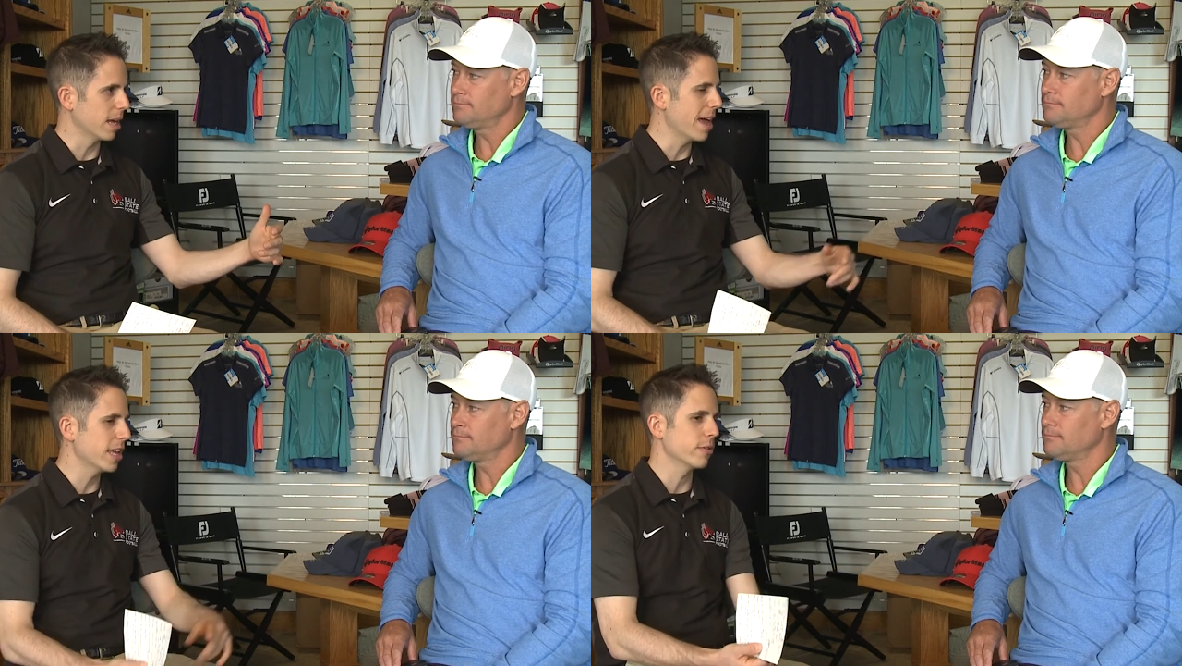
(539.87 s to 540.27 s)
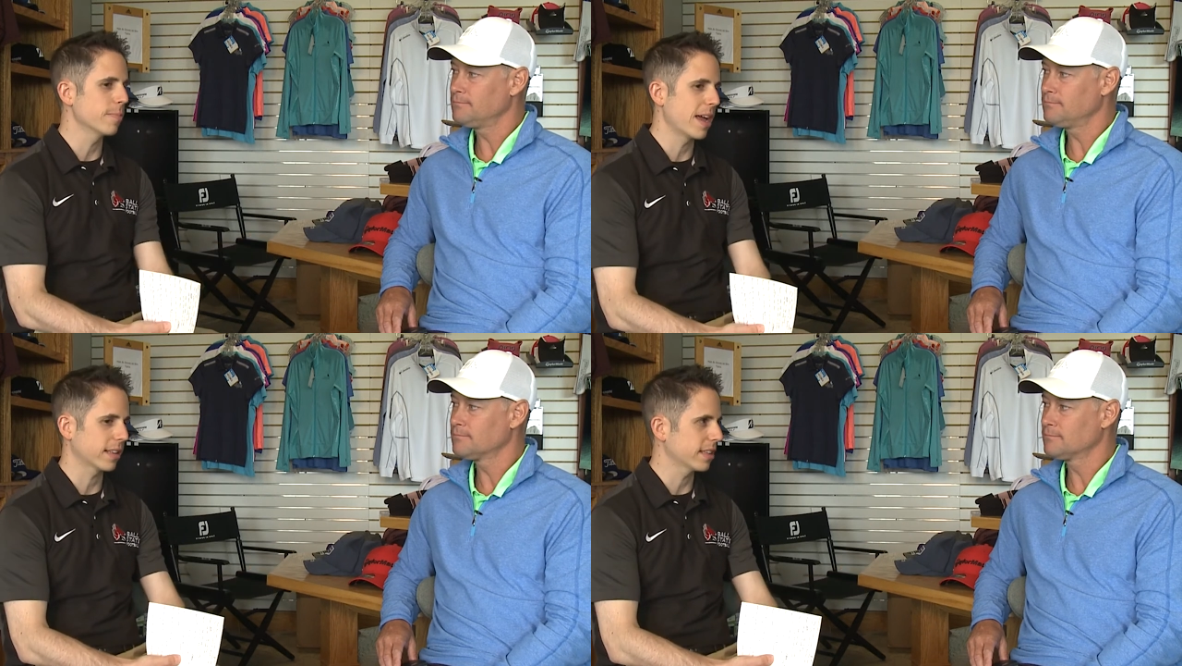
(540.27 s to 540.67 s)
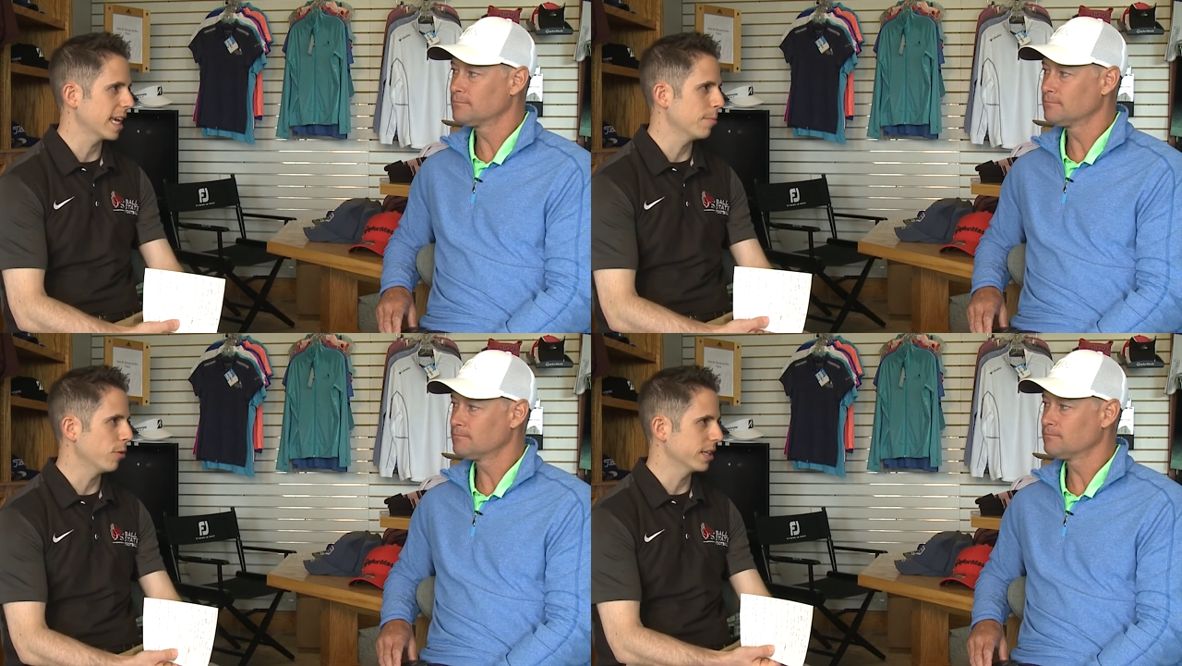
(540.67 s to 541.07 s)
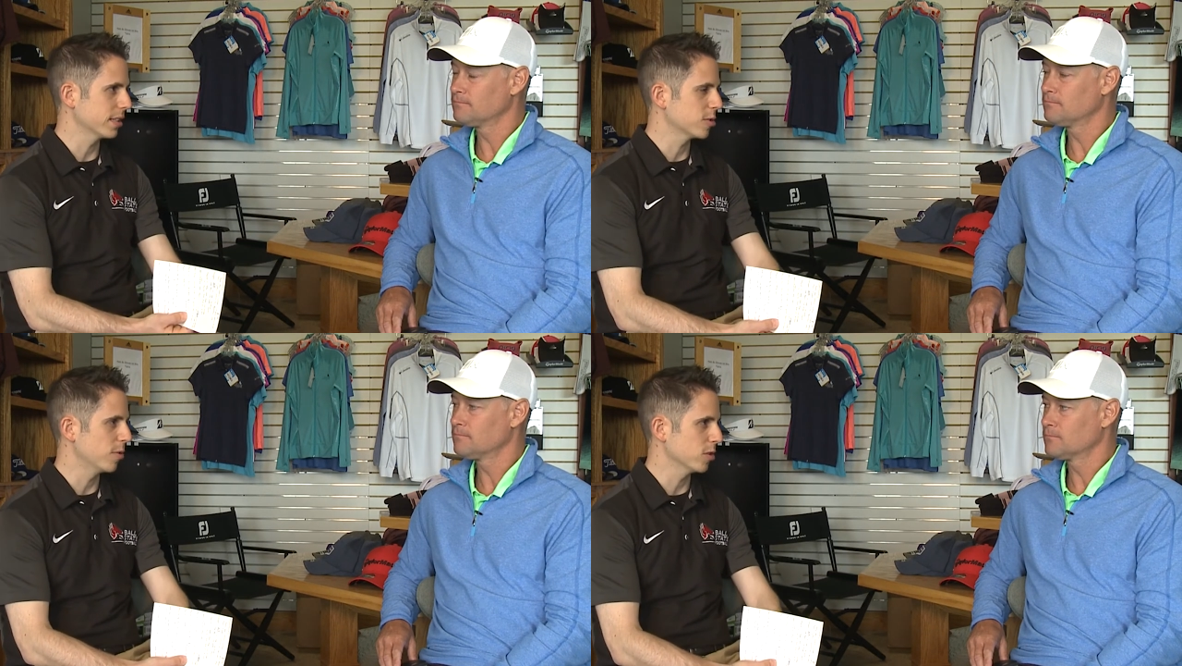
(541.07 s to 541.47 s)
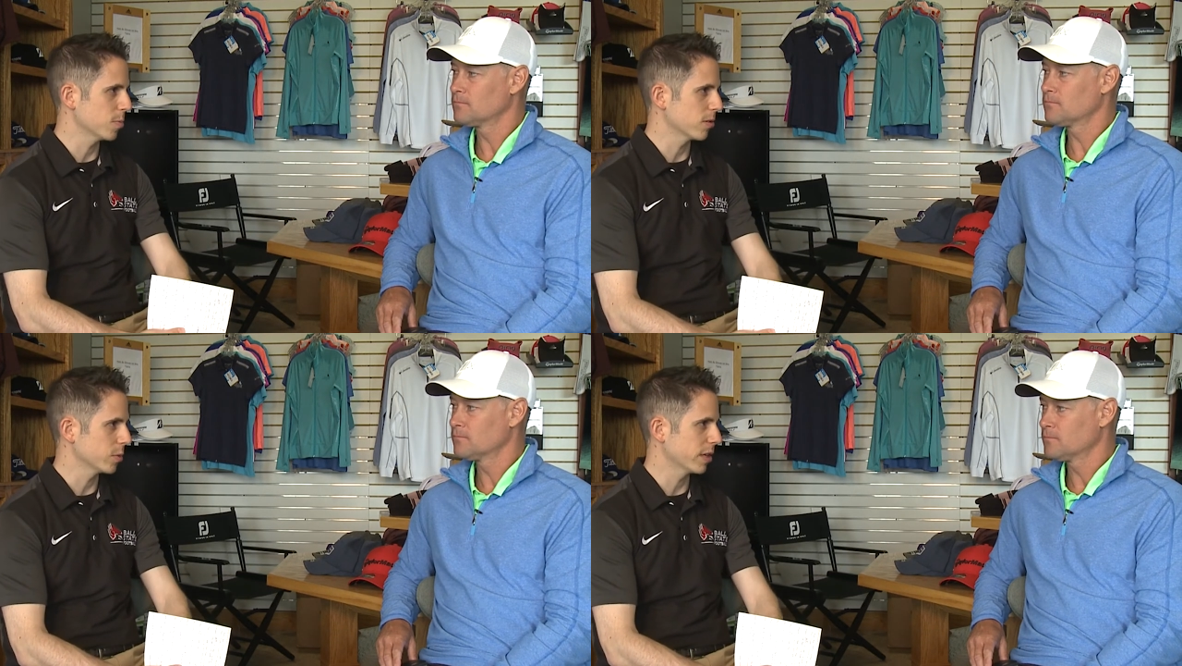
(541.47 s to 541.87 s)
Speaker 1: A, you impact the game only in small
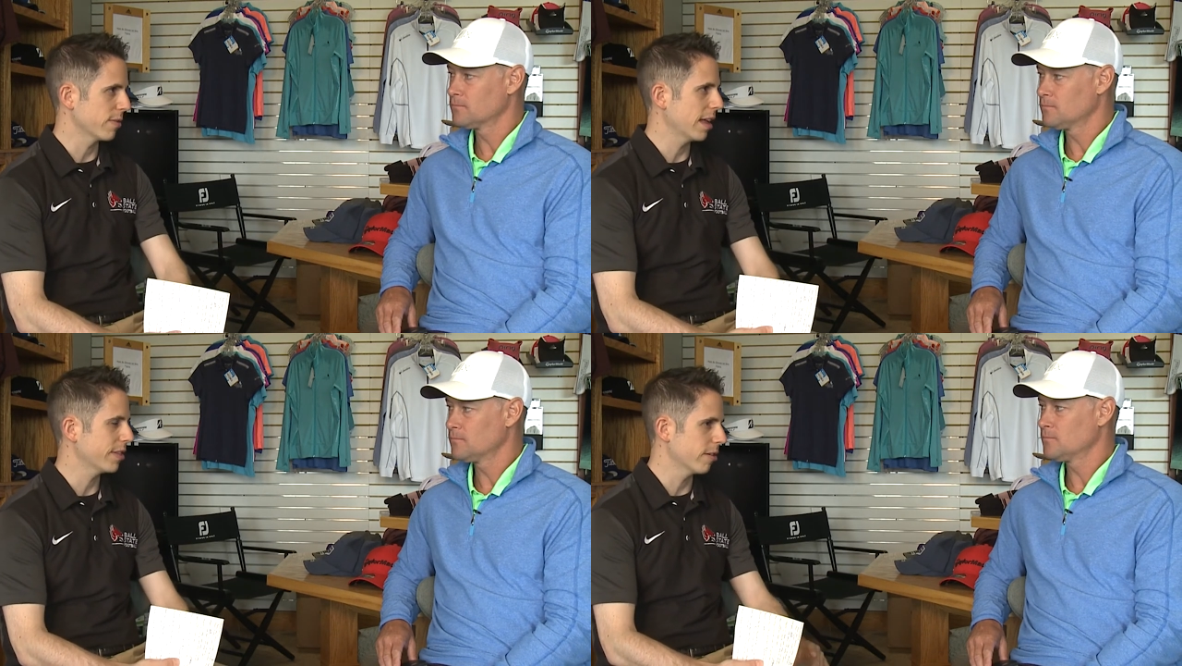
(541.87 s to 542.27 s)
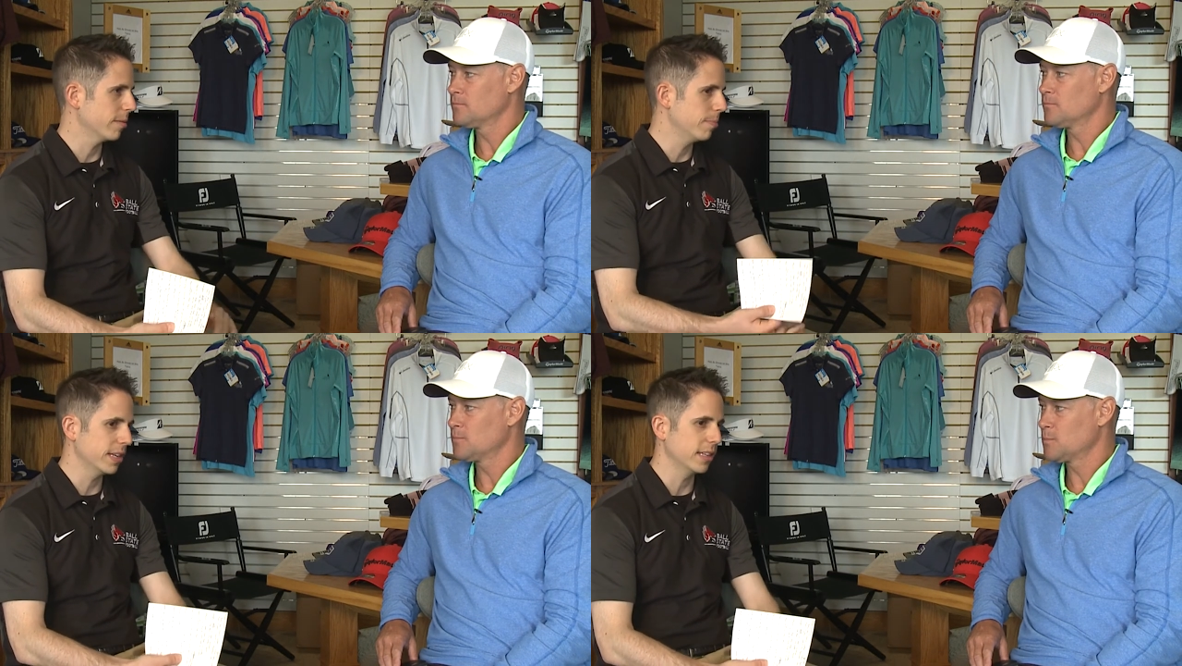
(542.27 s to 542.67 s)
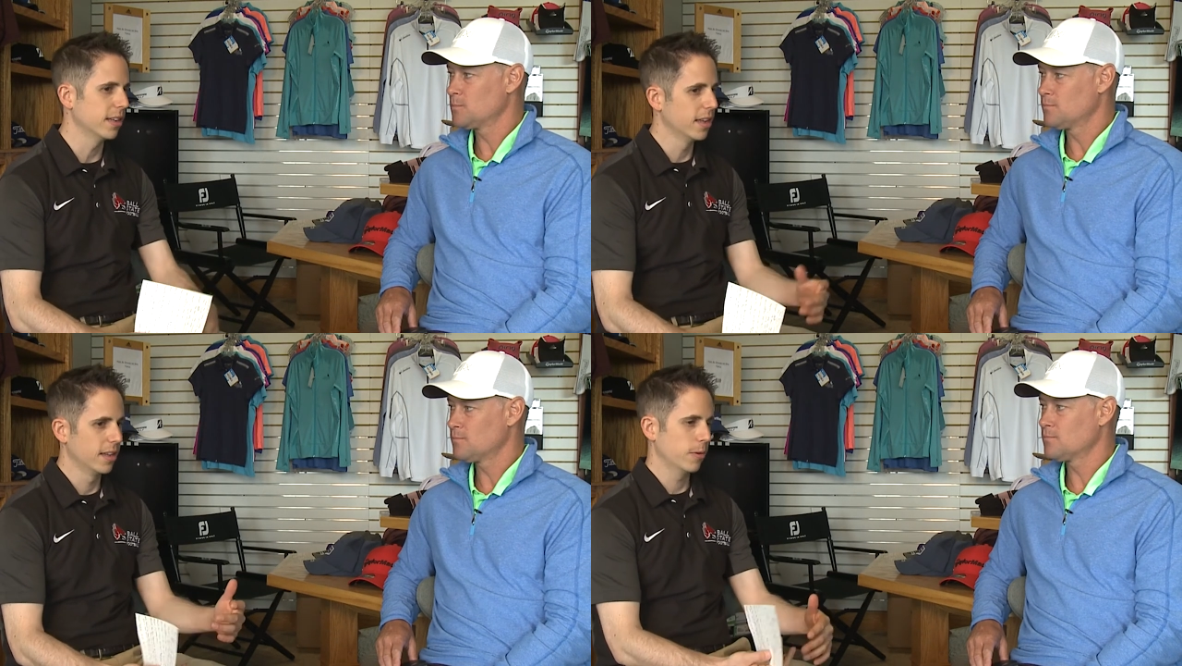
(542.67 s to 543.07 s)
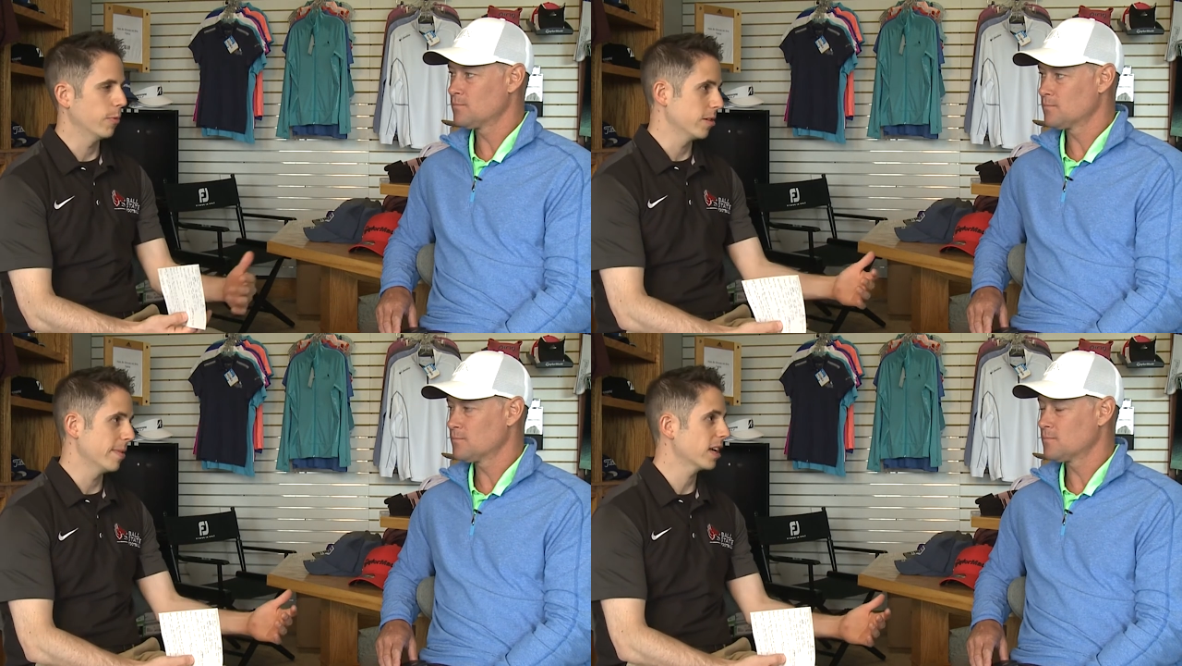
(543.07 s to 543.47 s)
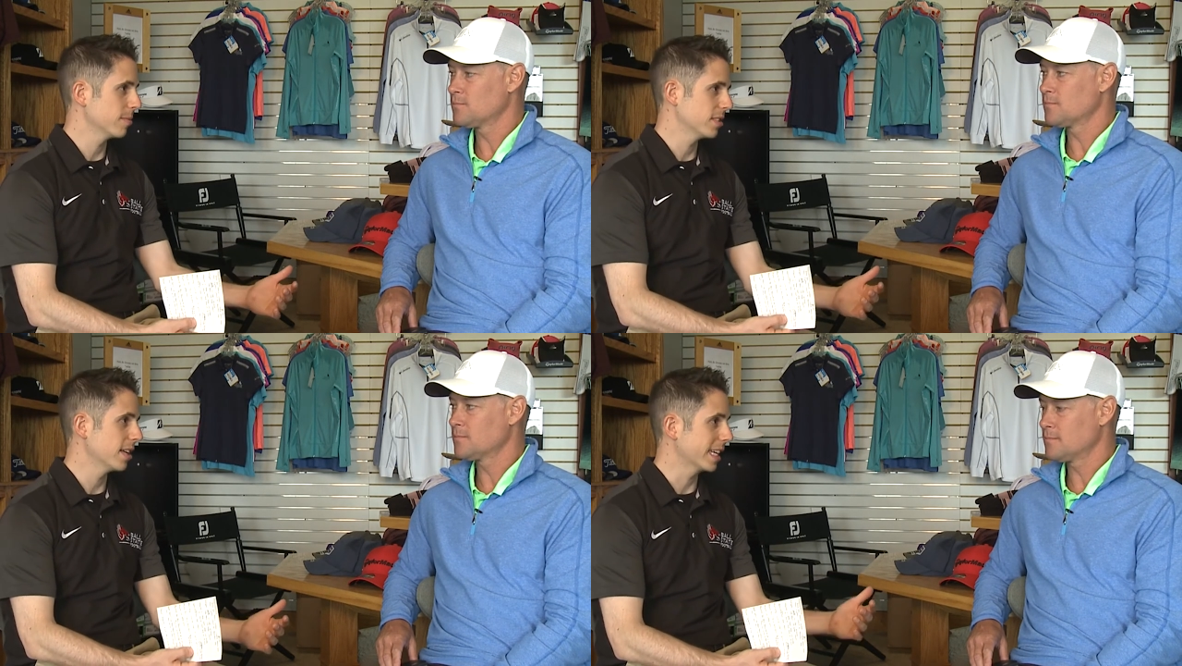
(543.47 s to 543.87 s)
spurts when you're out there, and B, when you make a
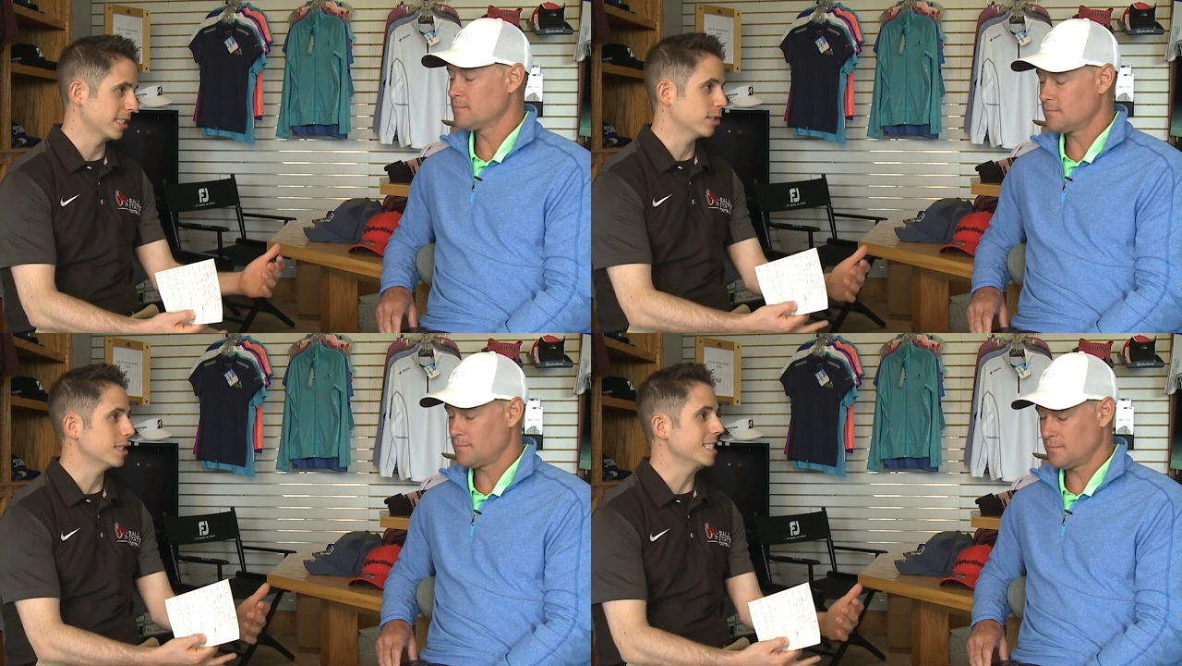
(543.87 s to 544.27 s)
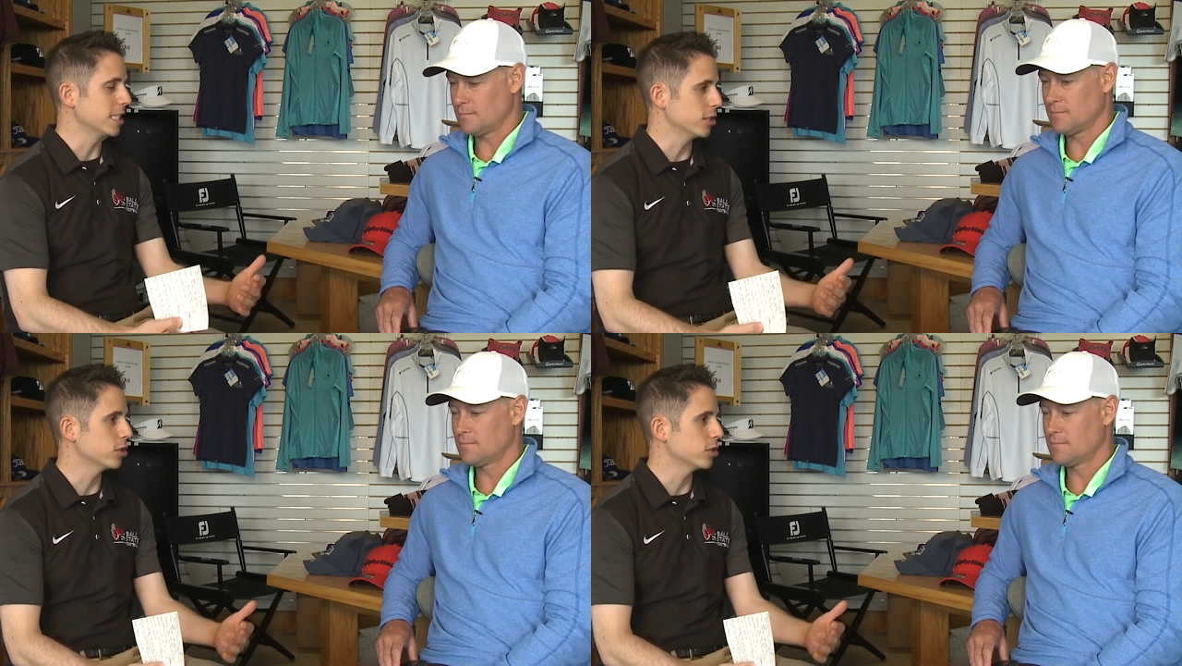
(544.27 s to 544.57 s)
mistake, it's seen